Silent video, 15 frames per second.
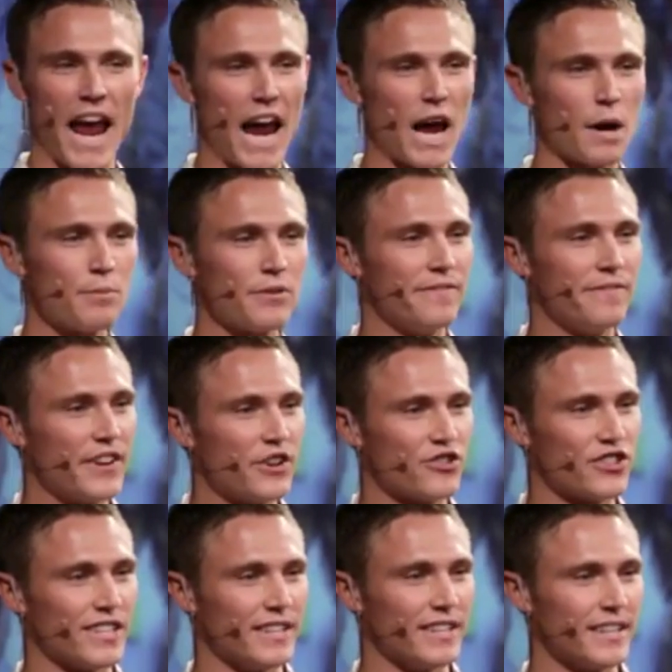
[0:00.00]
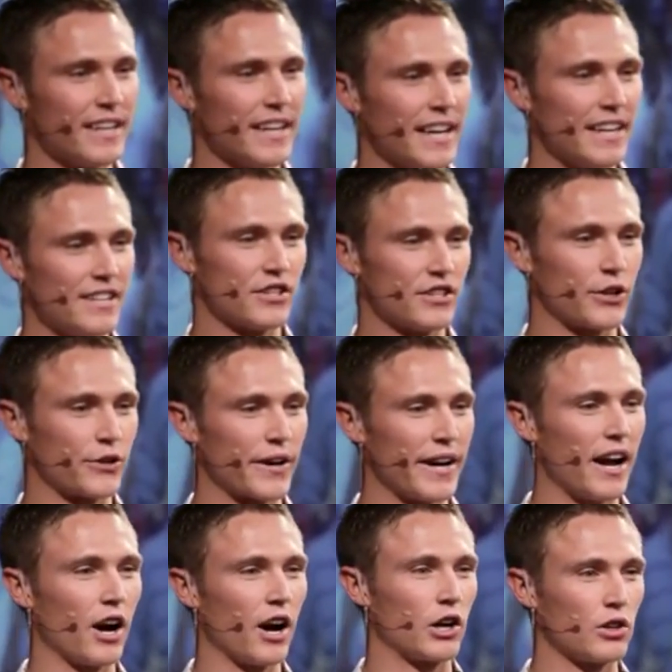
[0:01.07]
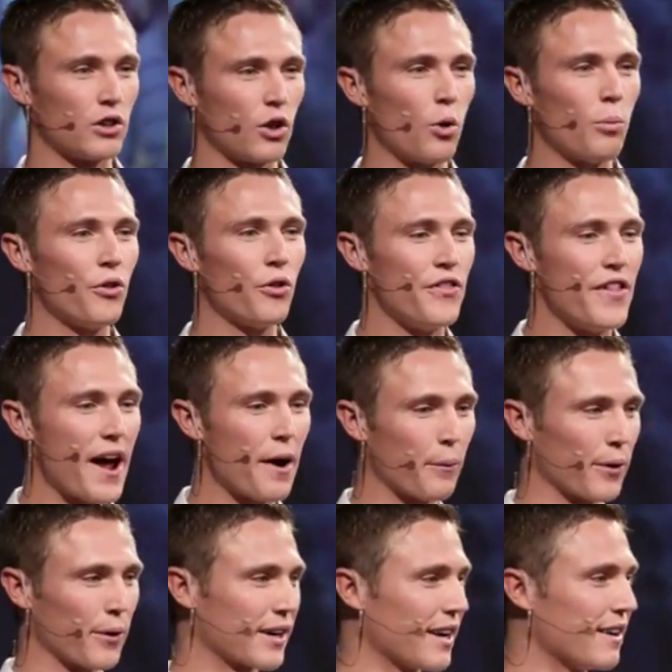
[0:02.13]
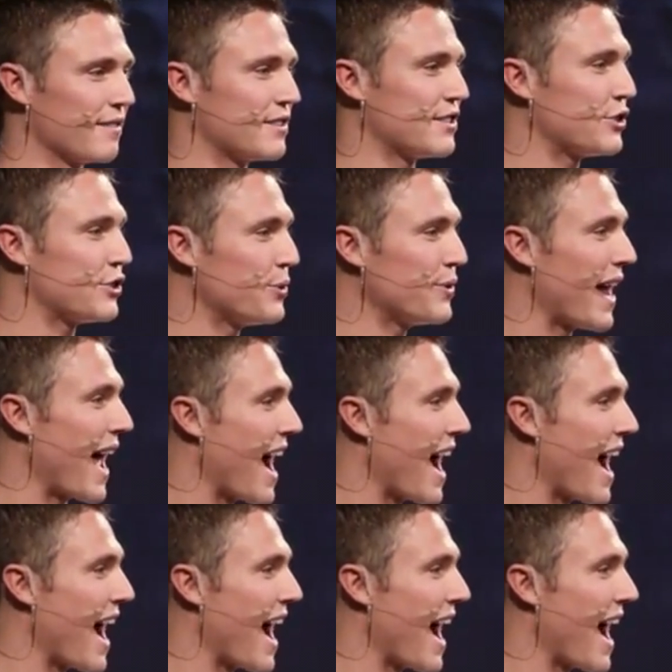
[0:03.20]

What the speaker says: AMP's vision is to create a global network of student